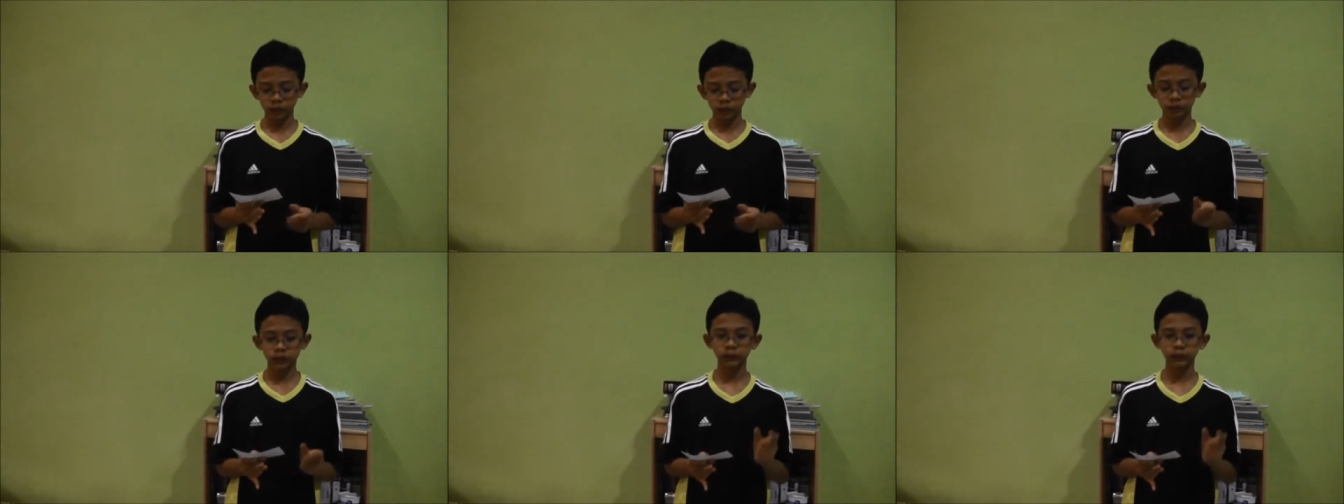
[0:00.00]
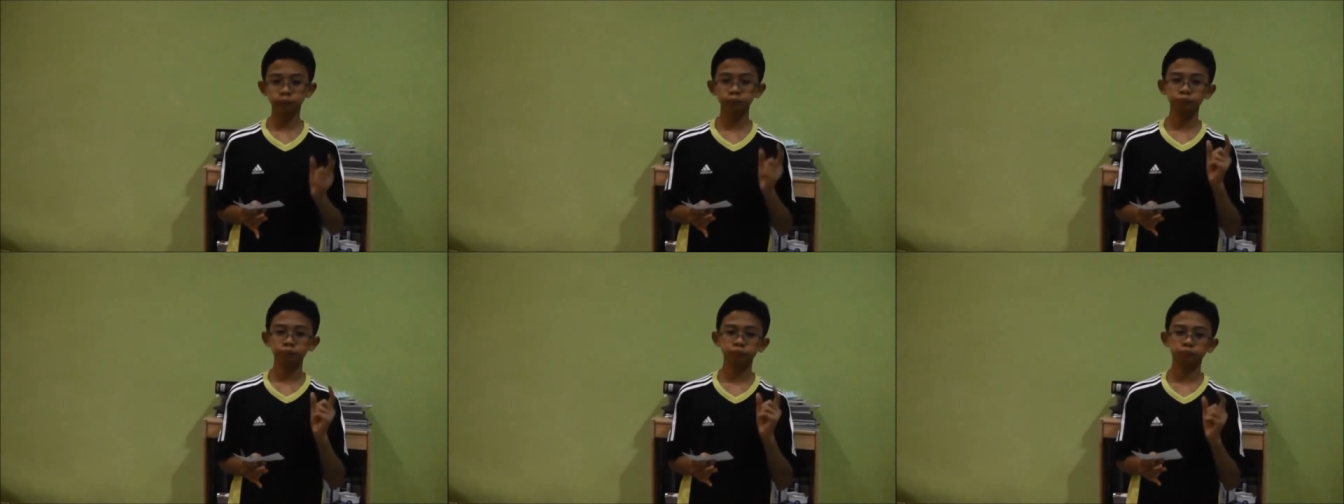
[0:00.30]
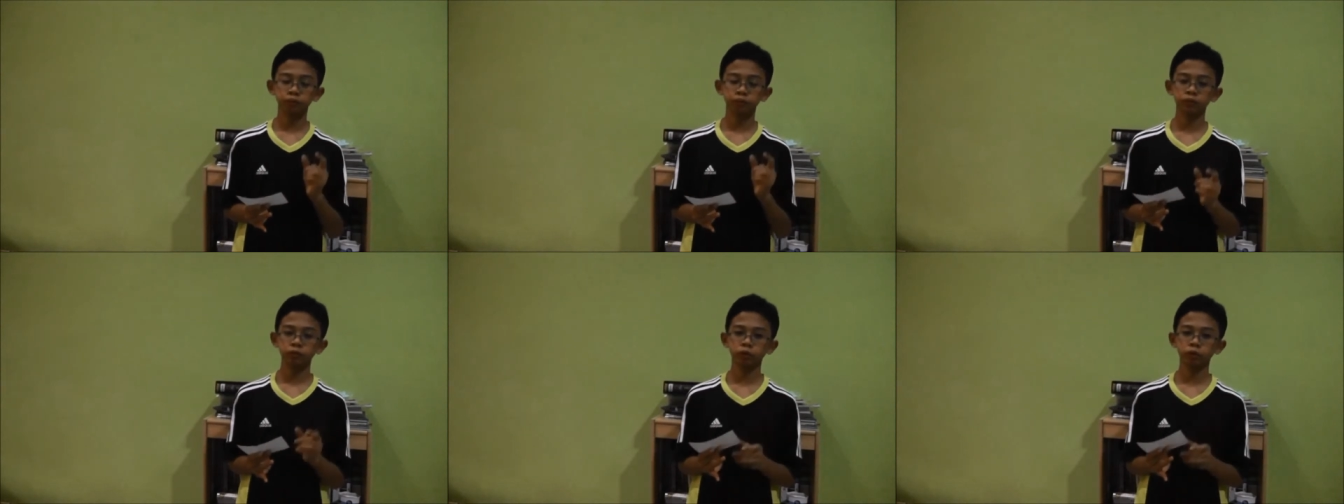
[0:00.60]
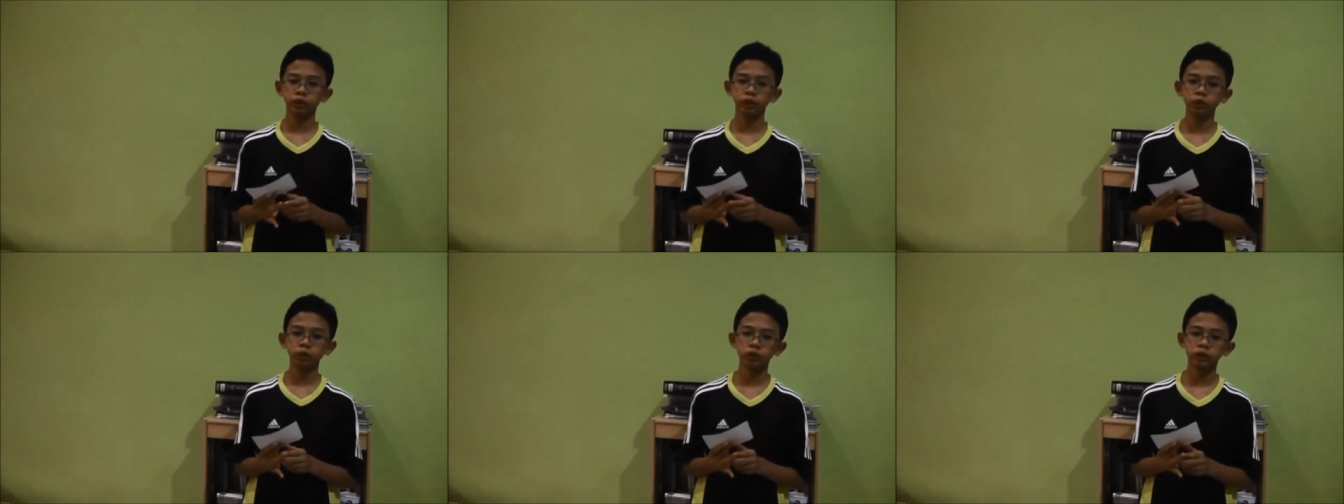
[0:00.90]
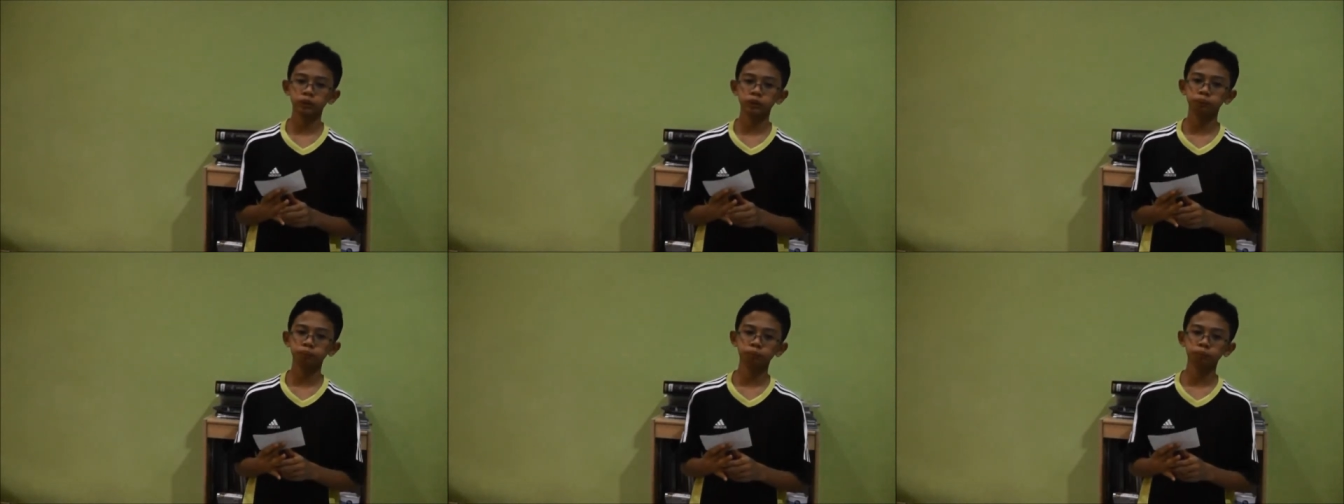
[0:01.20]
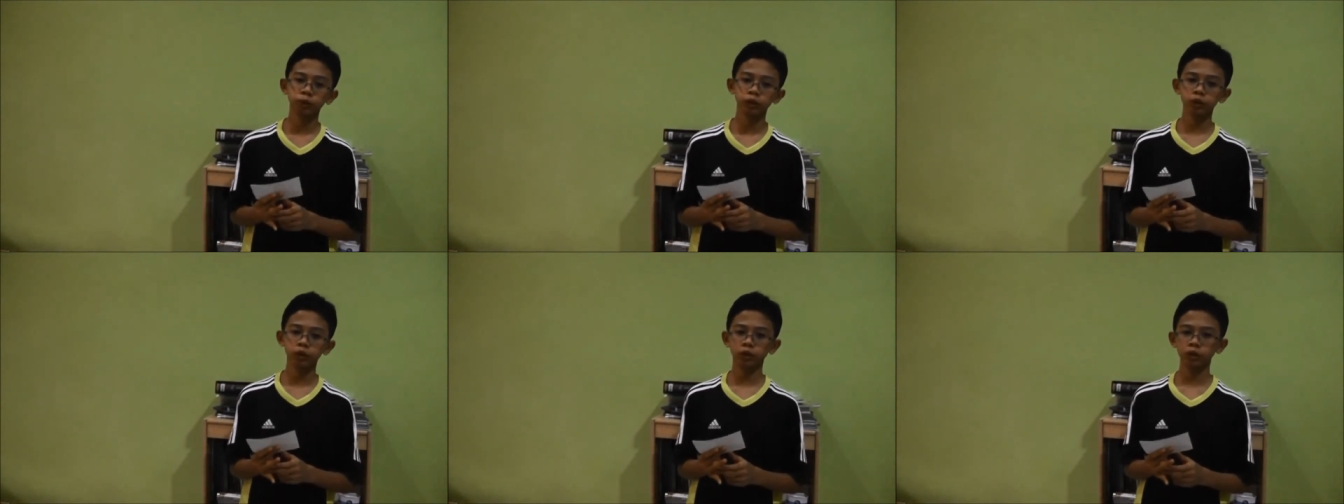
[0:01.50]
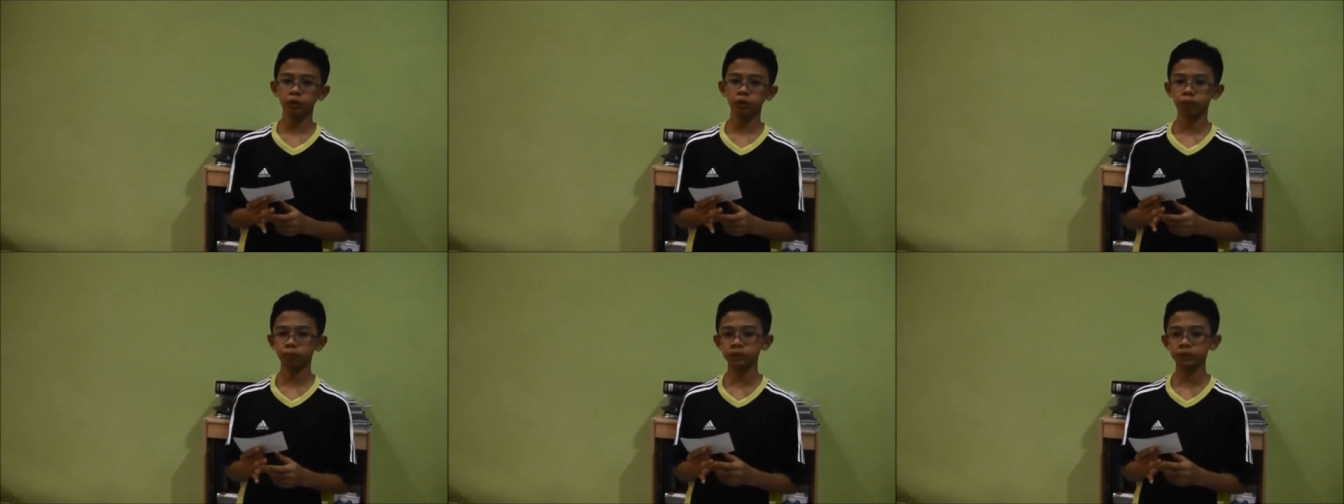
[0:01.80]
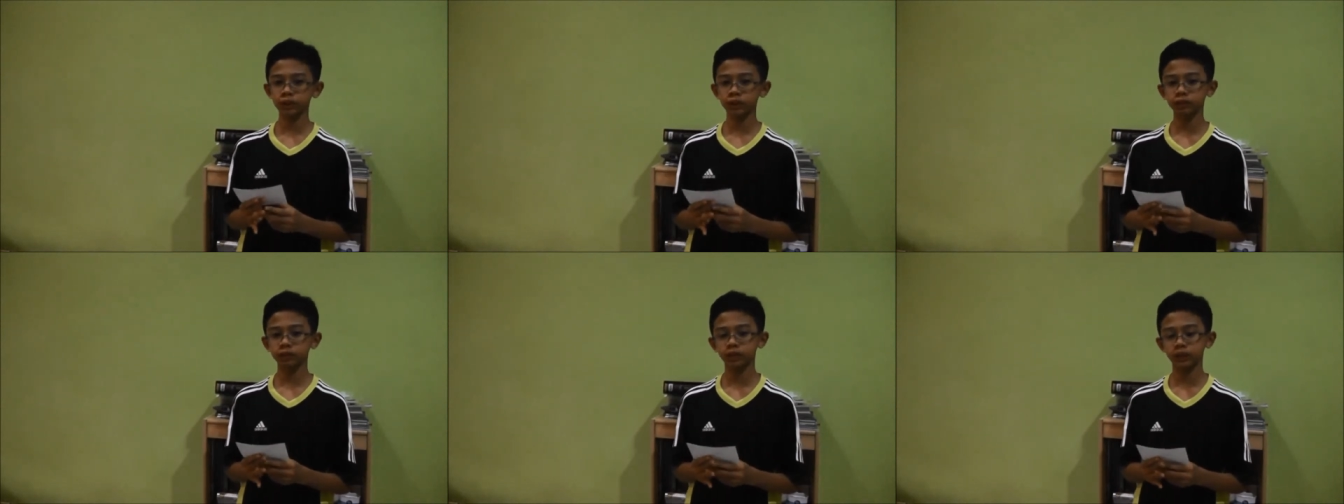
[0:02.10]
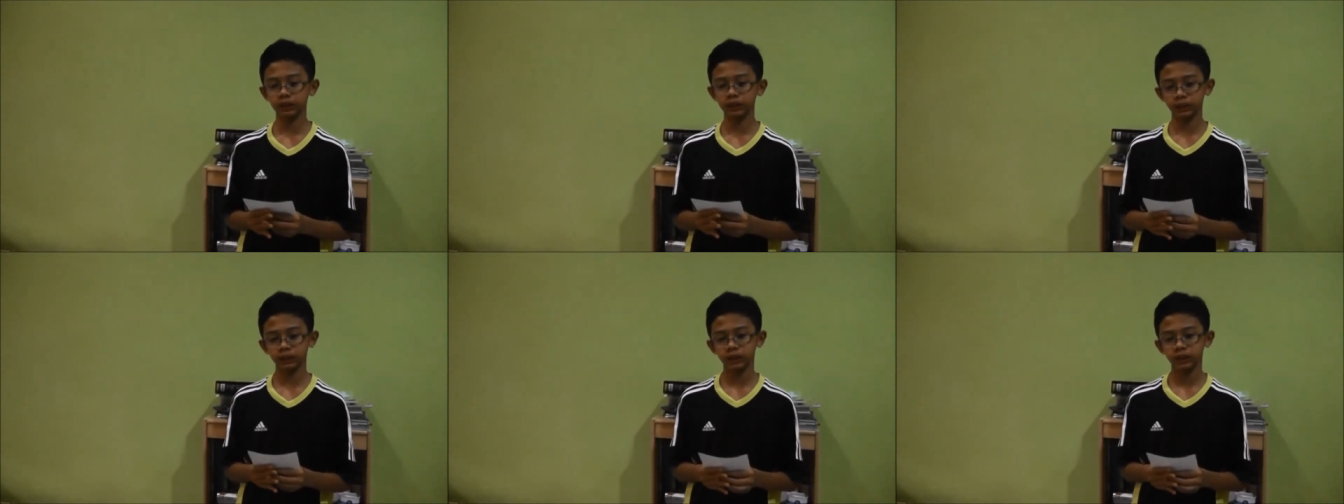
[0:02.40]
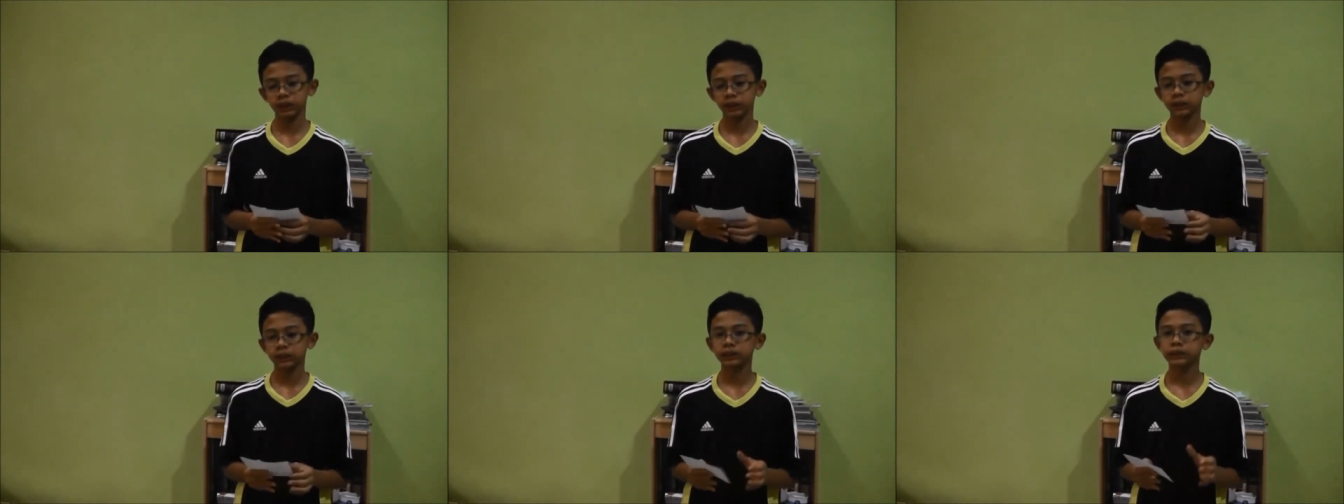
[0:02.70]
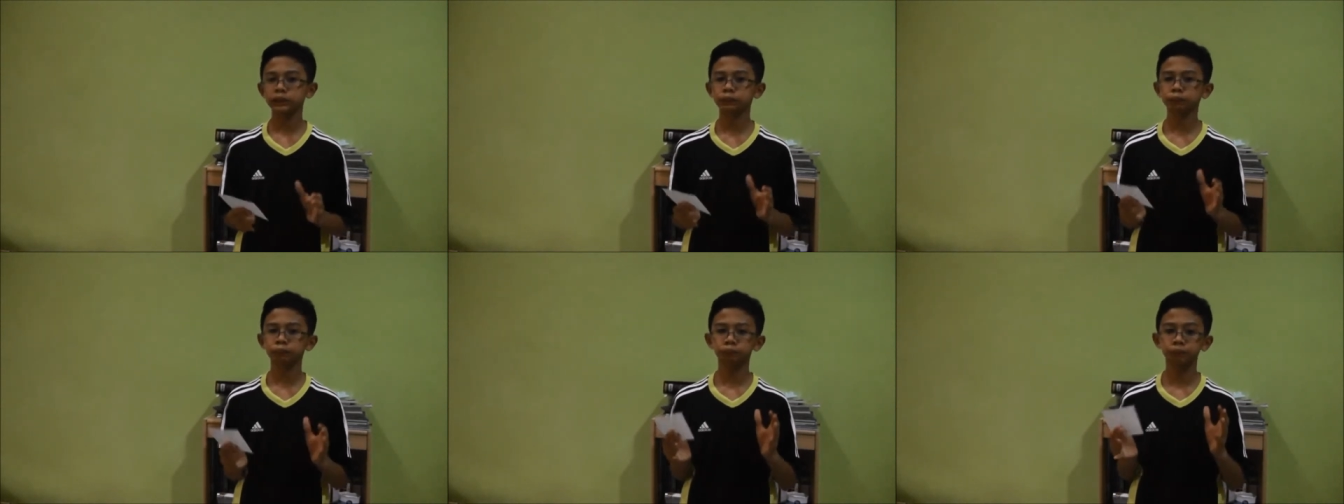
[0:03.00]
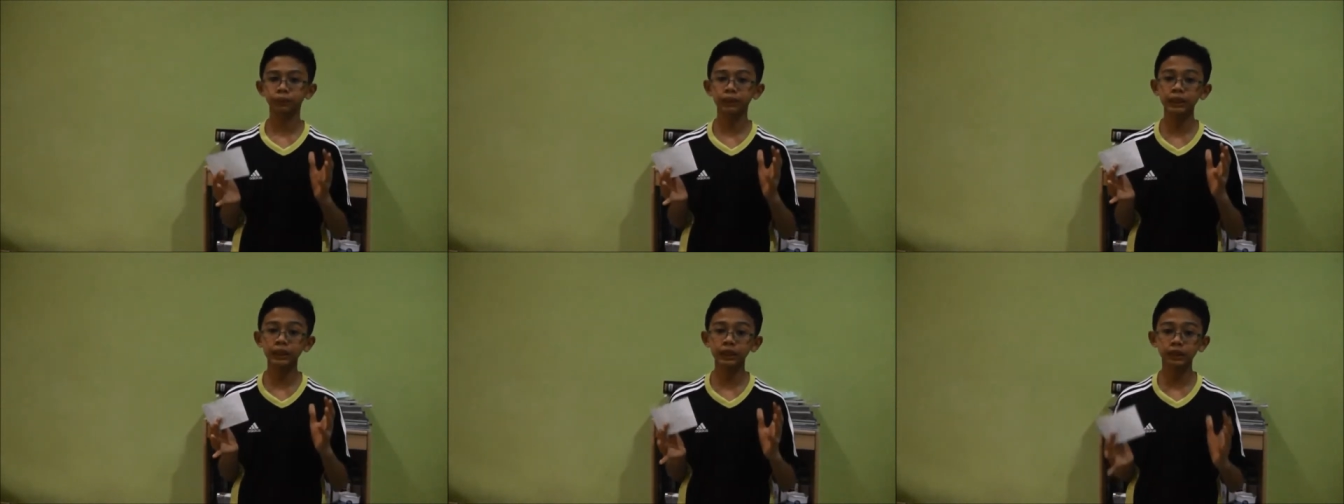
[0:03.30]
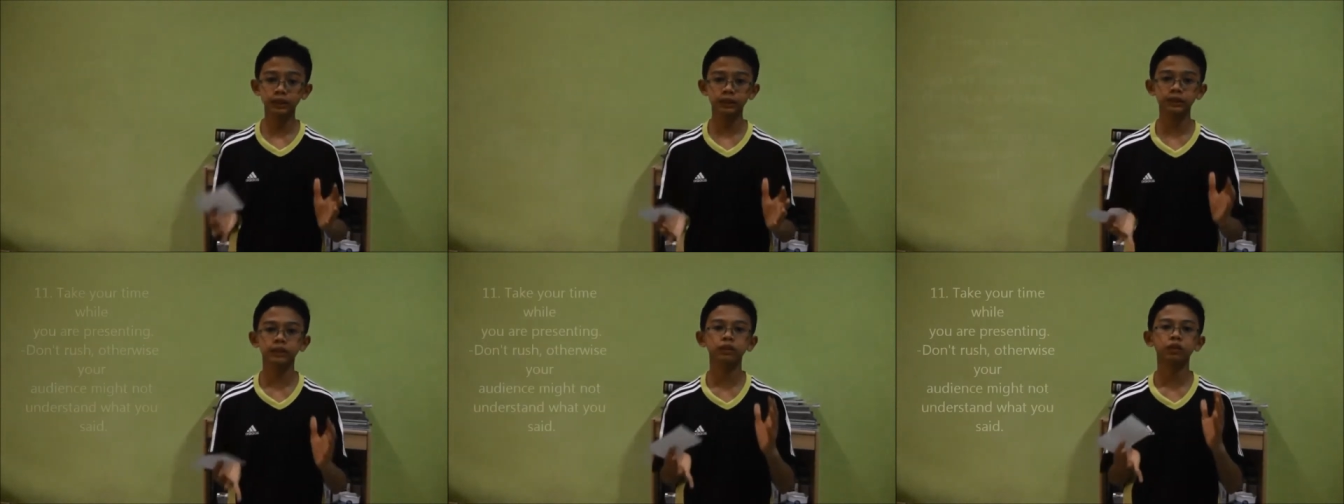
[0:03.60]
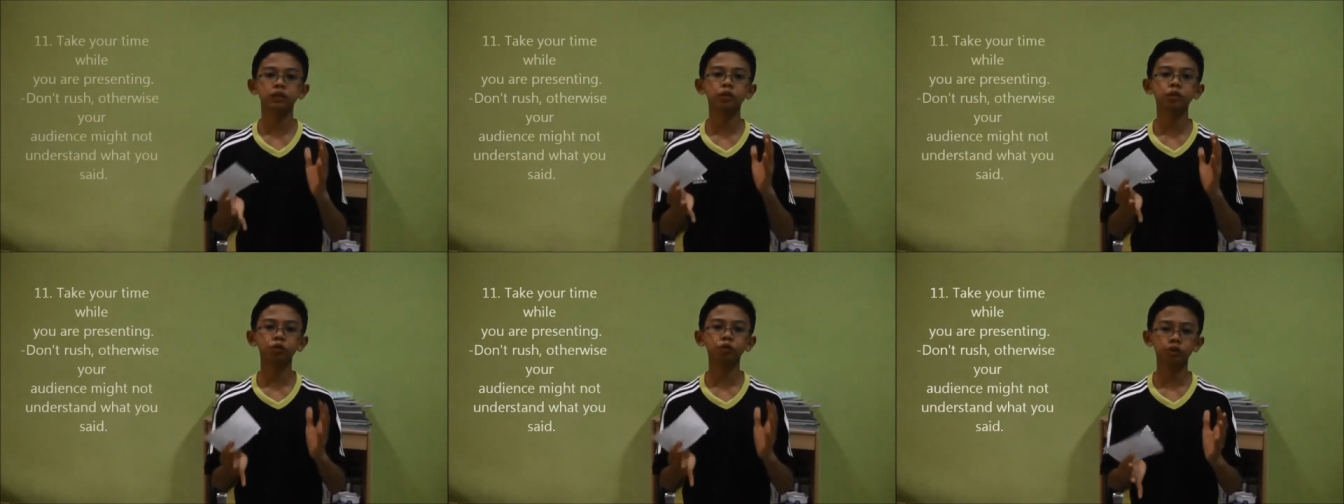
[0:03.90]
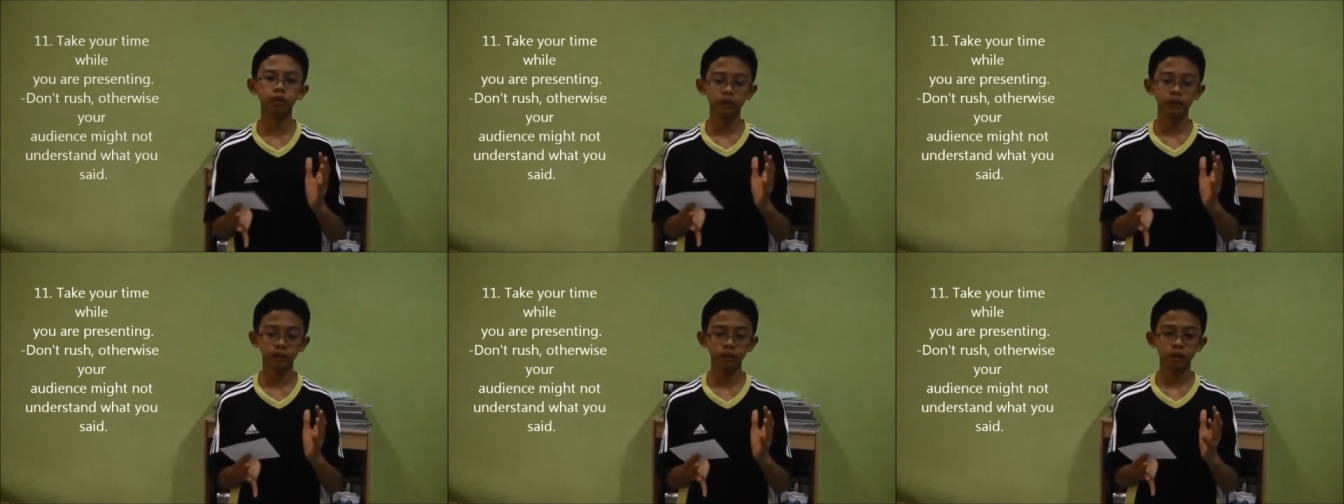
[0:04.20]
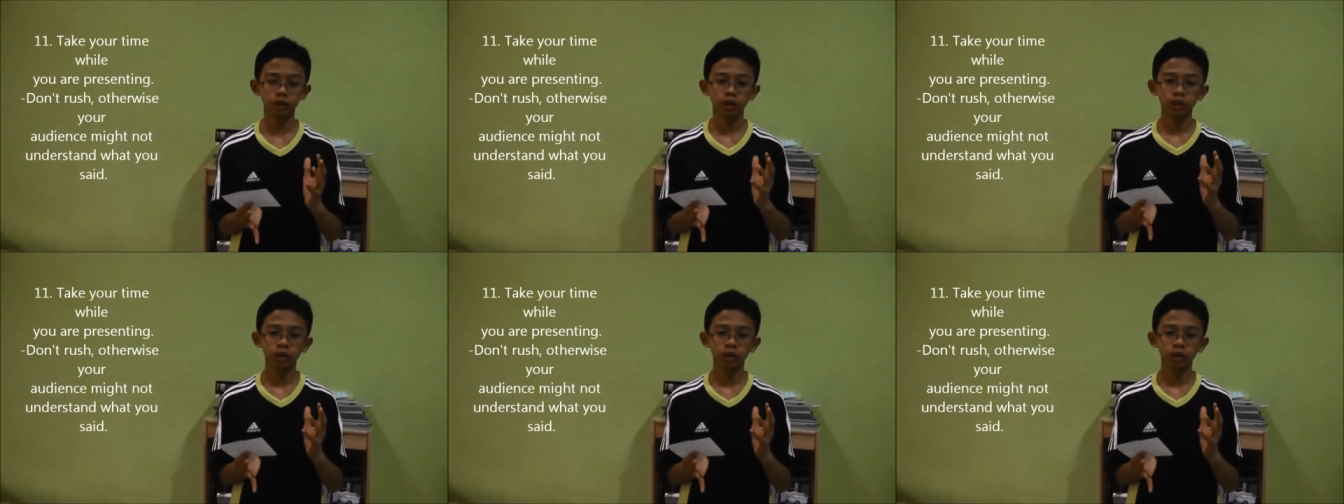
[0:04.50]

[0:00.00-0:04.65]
Sp when you're when you're presenting, speak slowly